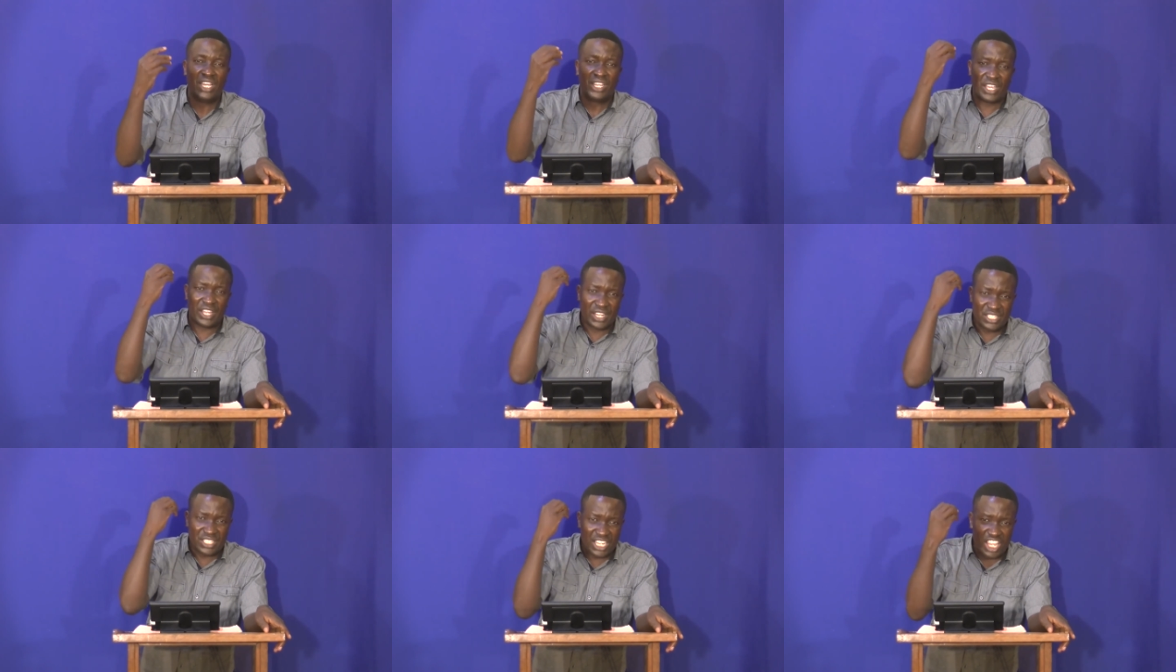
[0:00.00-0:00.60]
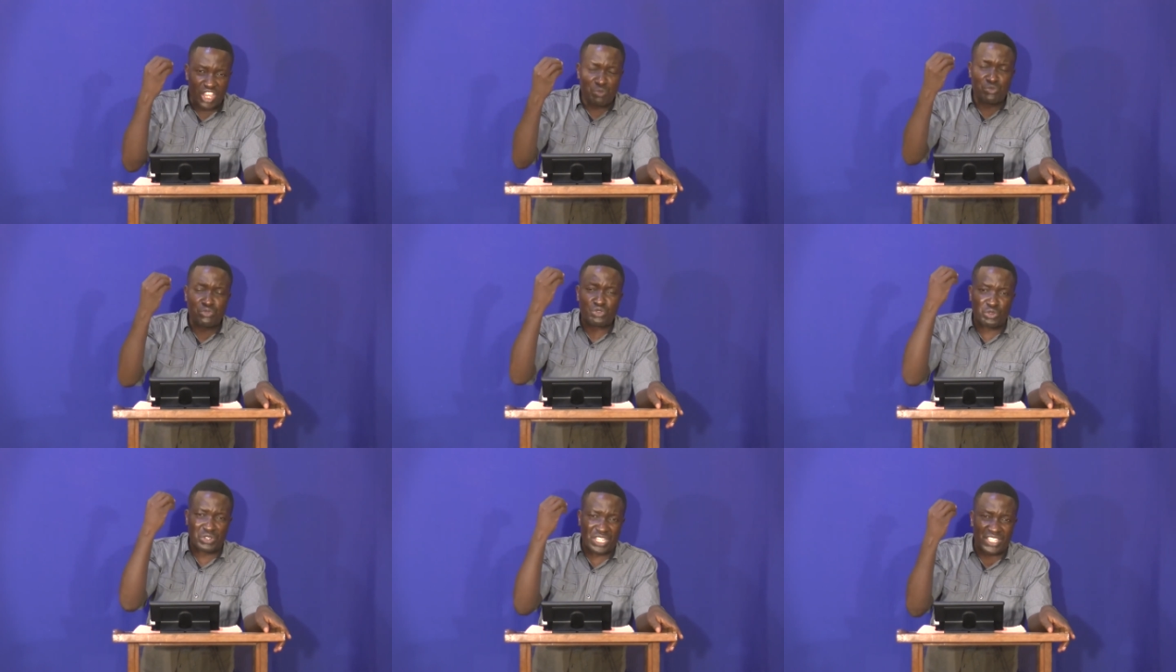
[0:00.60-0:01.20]
It is him
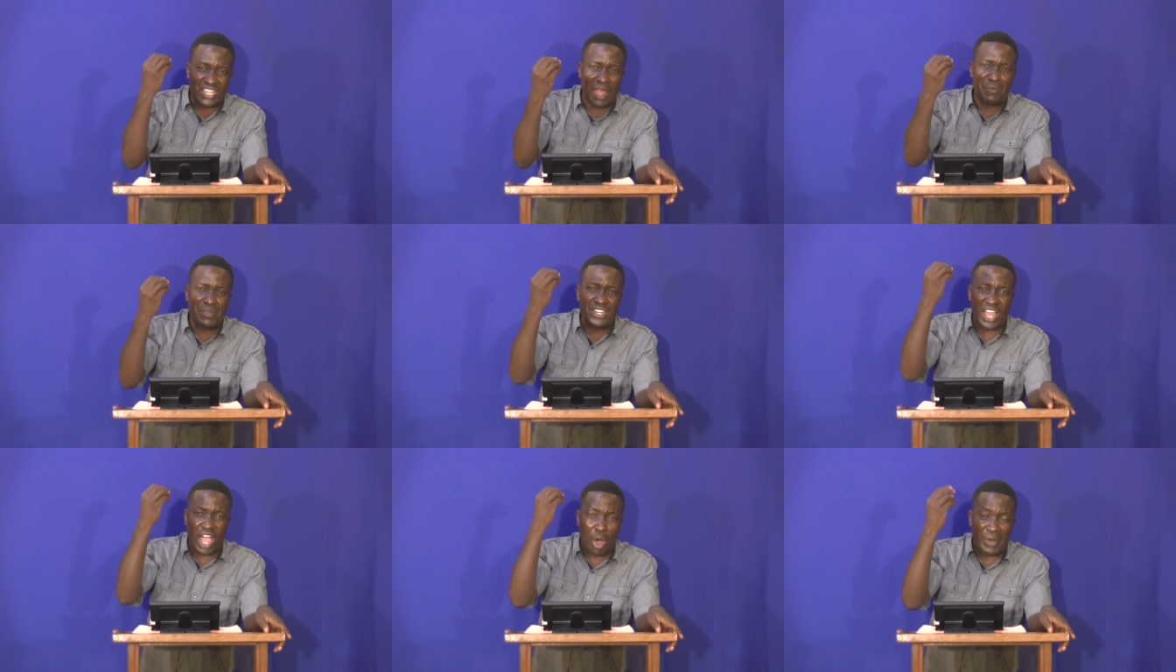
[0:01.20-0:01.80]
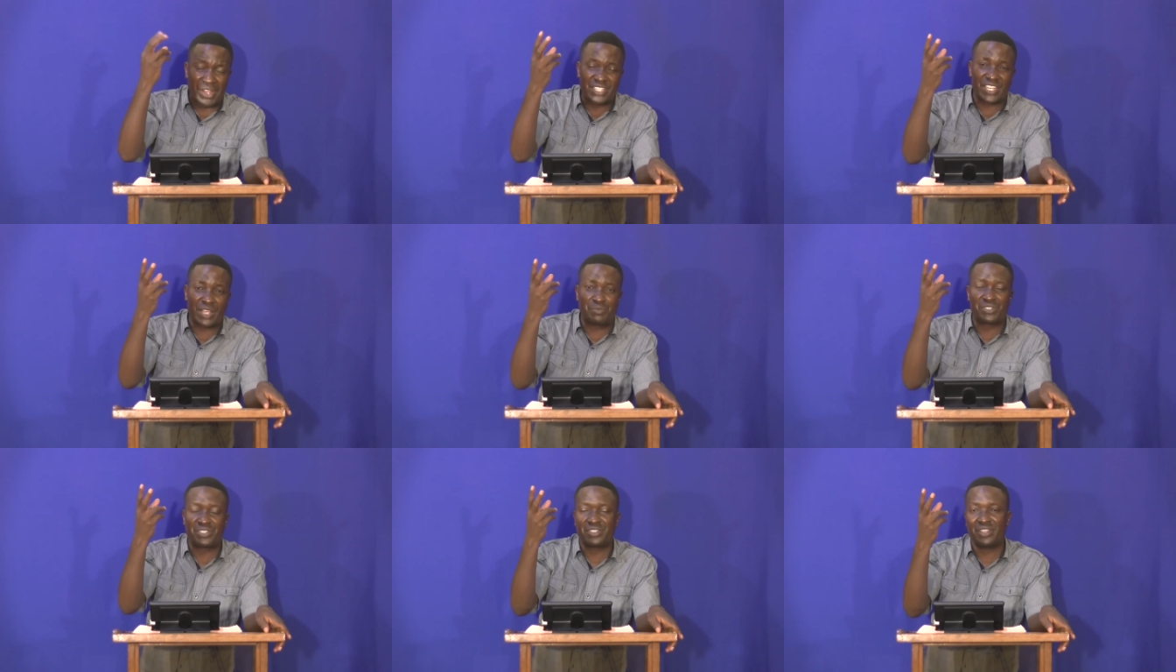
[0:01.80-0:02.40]
to determine our
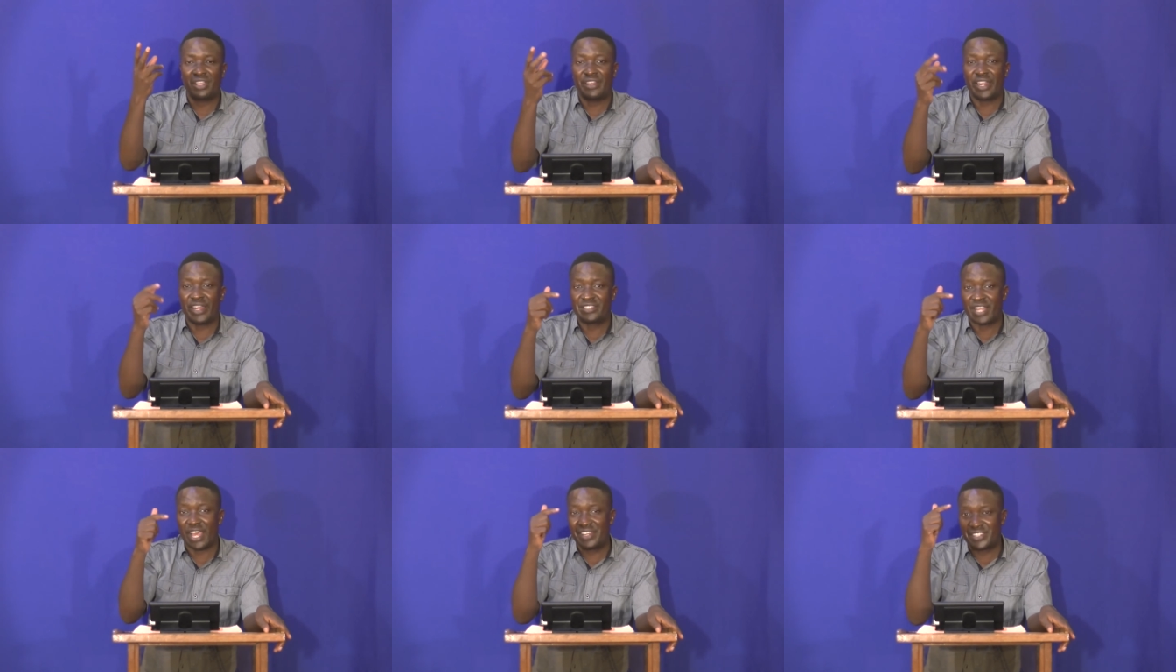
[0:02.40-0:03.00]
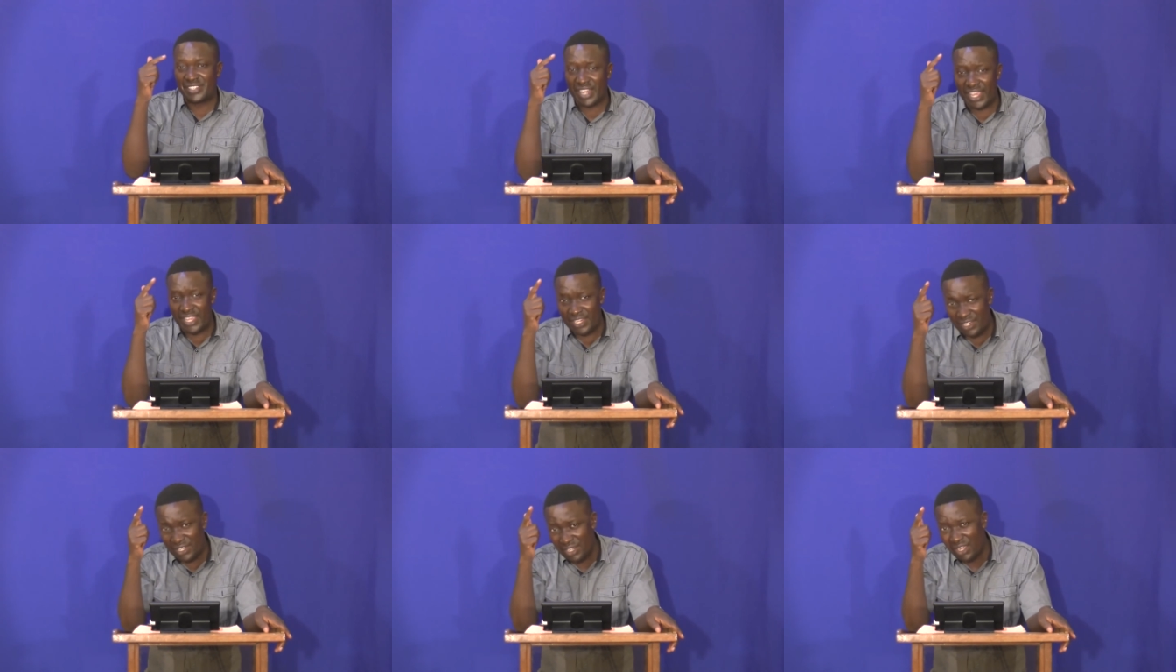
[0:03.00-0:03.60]
steps. And as I
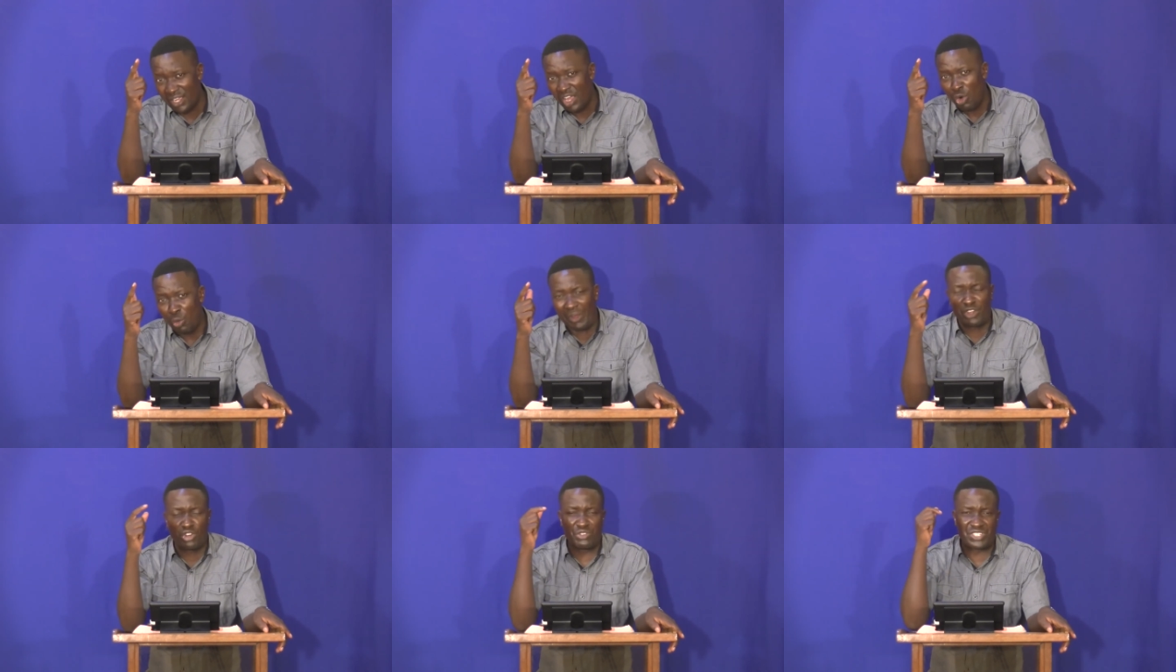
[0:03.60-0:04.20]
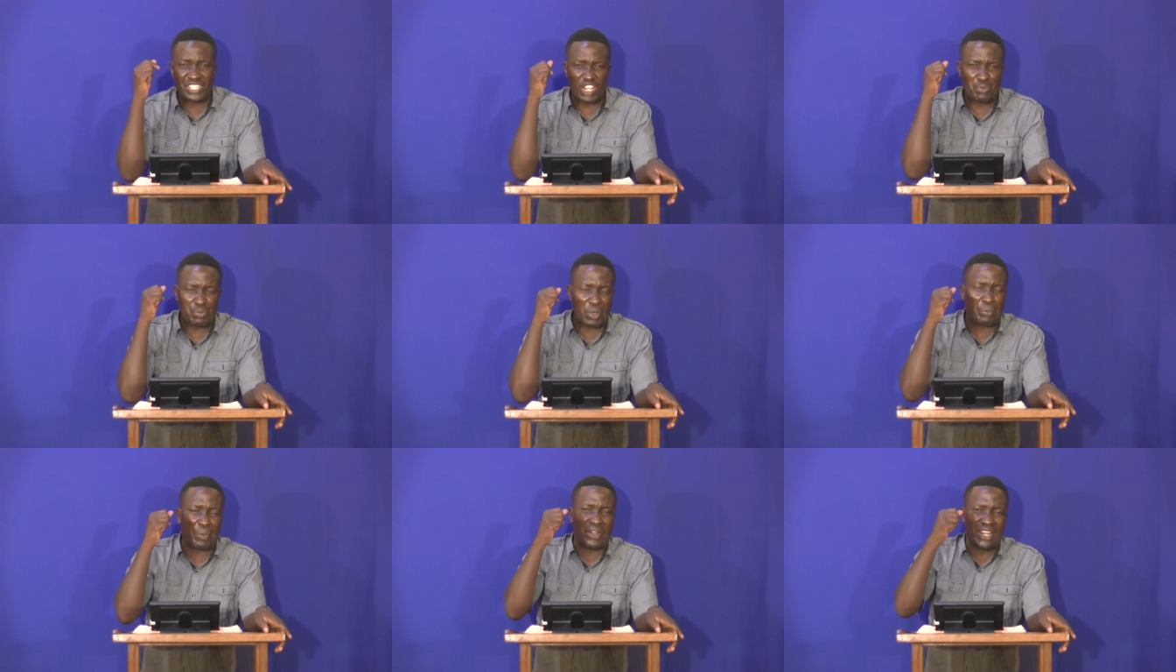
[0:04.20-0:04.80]
said, when you see
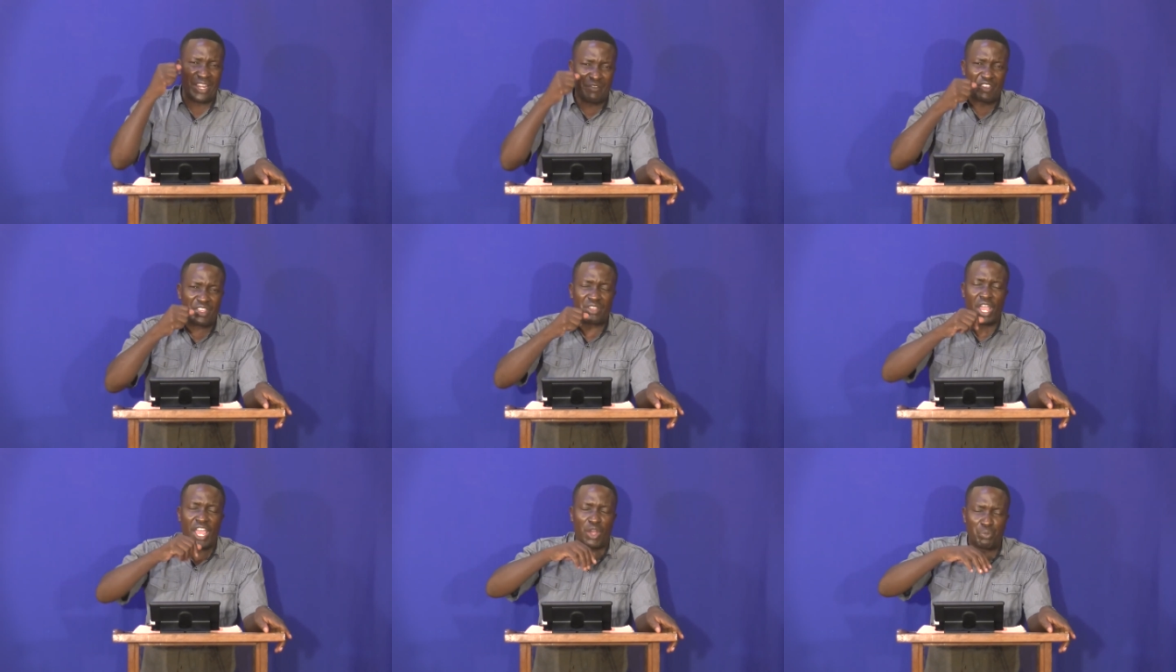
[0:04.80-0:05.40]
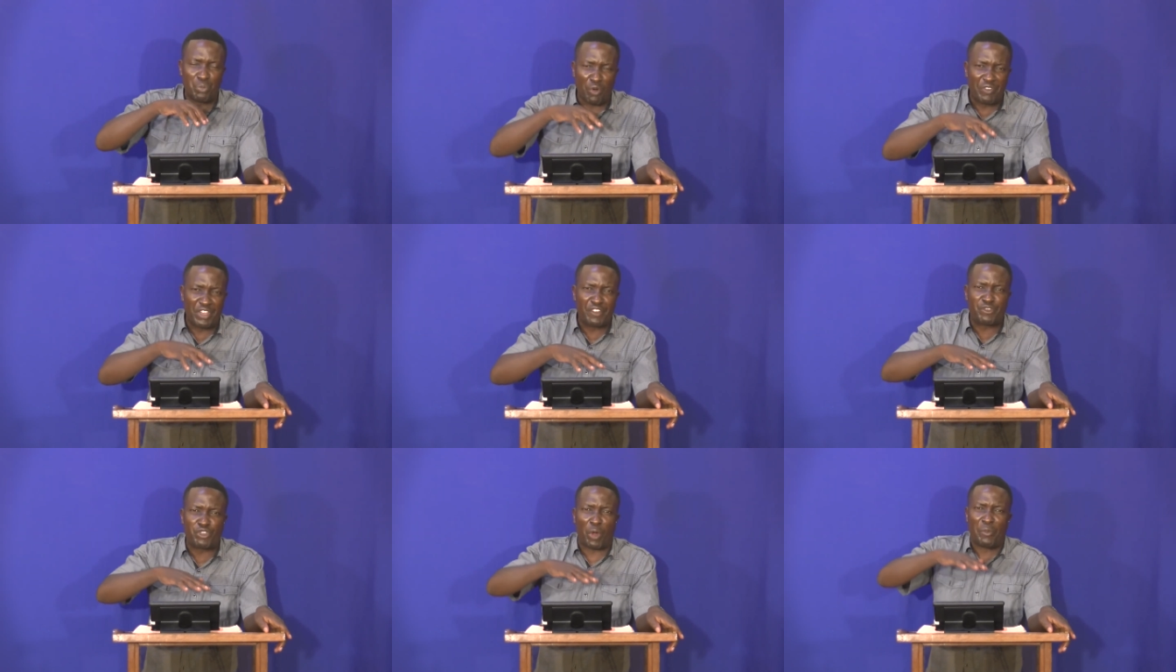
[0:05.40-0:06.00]
people living and
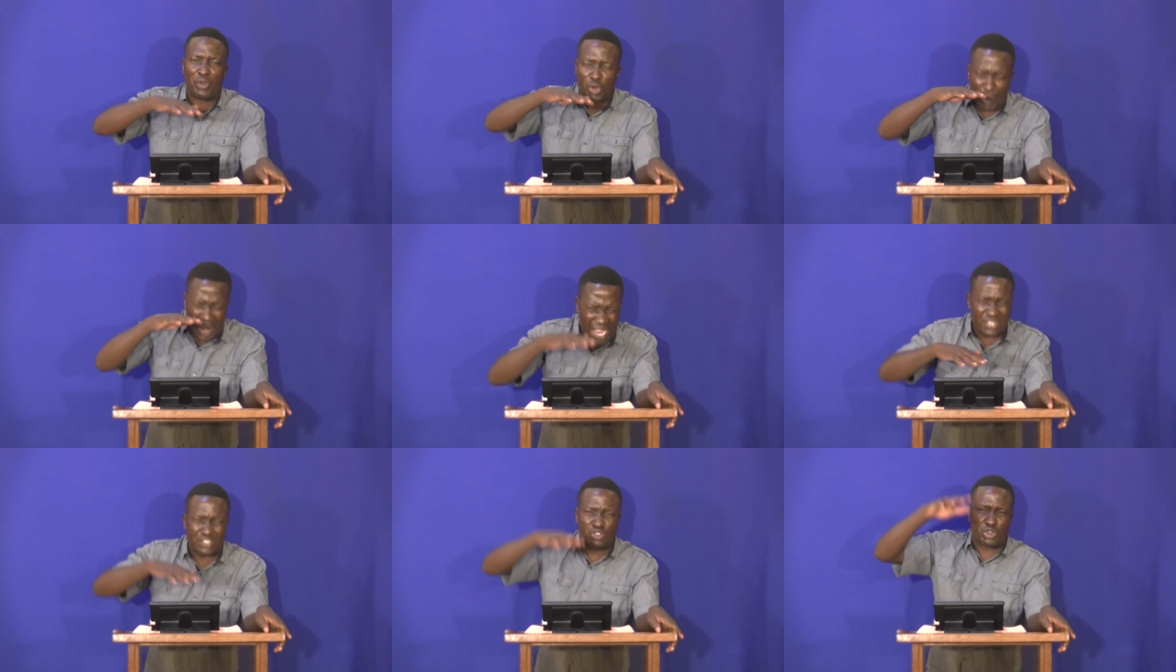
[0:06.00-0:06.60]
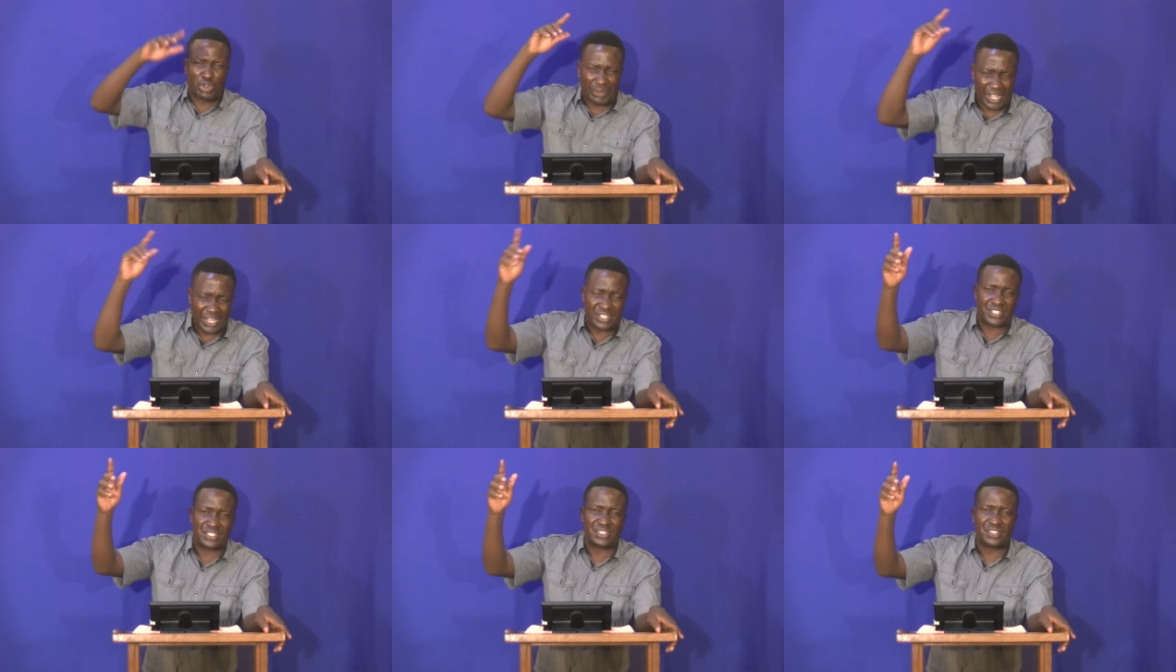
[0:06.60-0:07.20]
moving from grace to
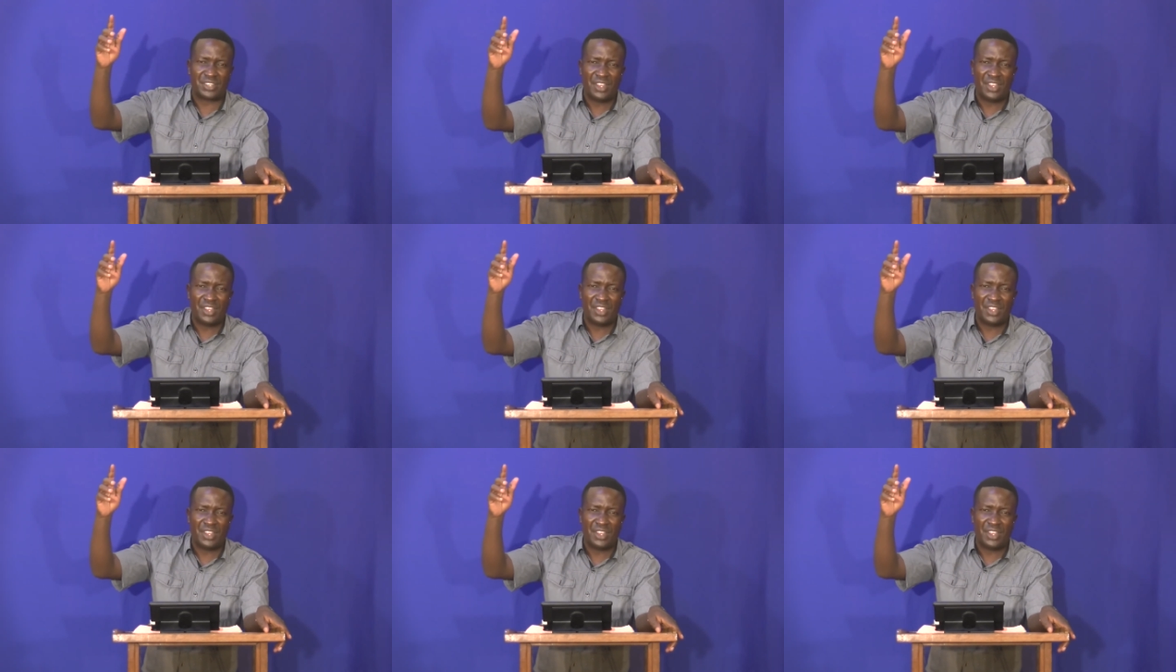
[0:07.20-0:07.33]
grace,